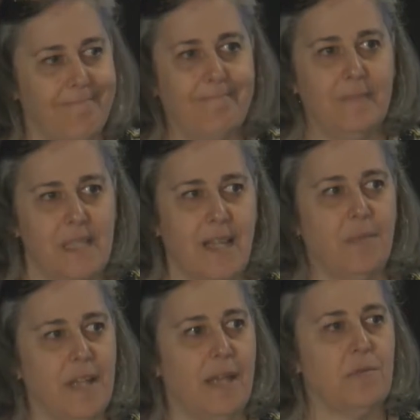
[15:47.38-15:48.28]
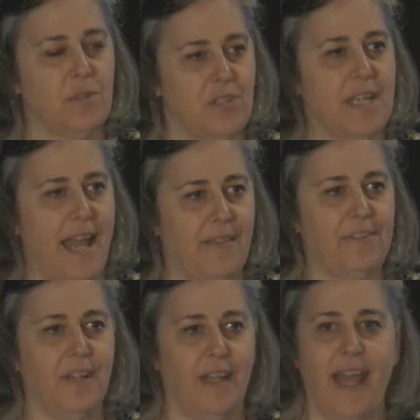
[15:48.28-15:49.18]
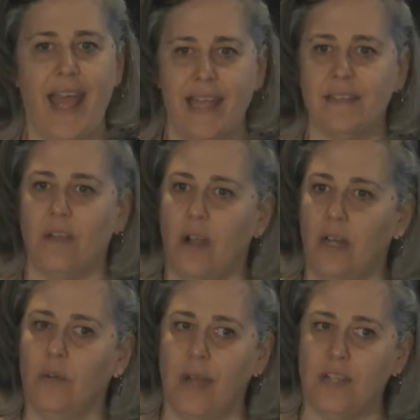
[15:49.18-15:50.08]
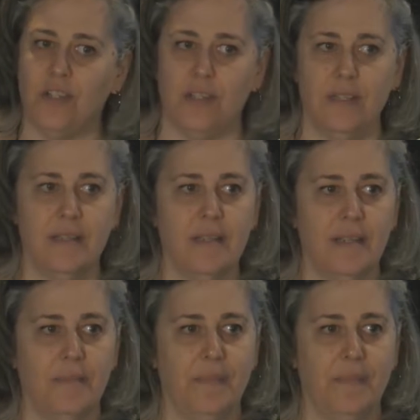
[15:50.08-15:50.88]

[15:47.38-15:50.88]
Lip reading: sometimes we just have to ask the hard questions